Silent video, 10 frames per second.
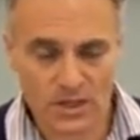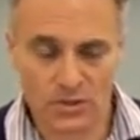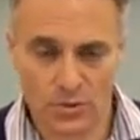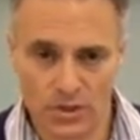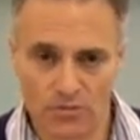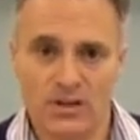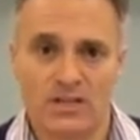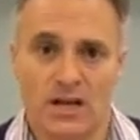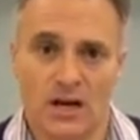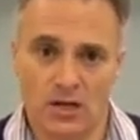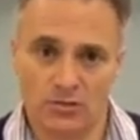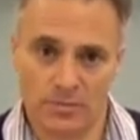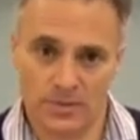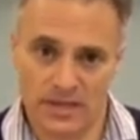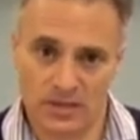to increase that
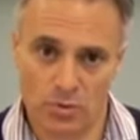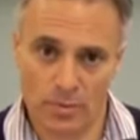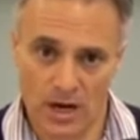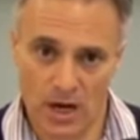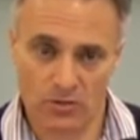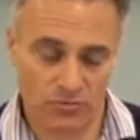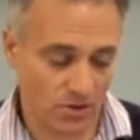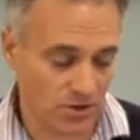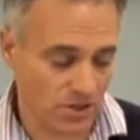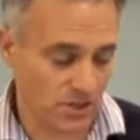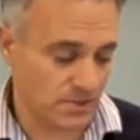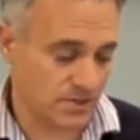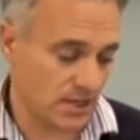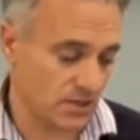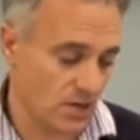100% to about
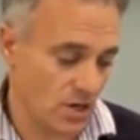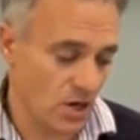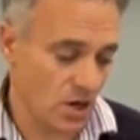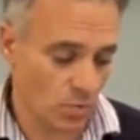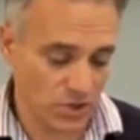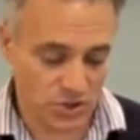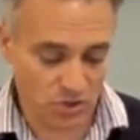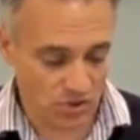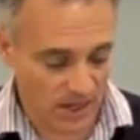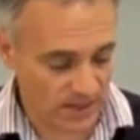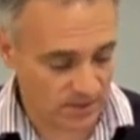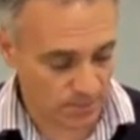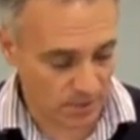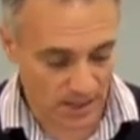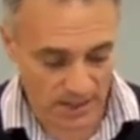130%, and we do that
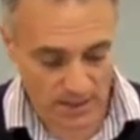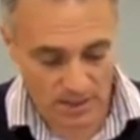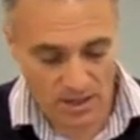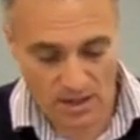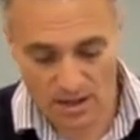by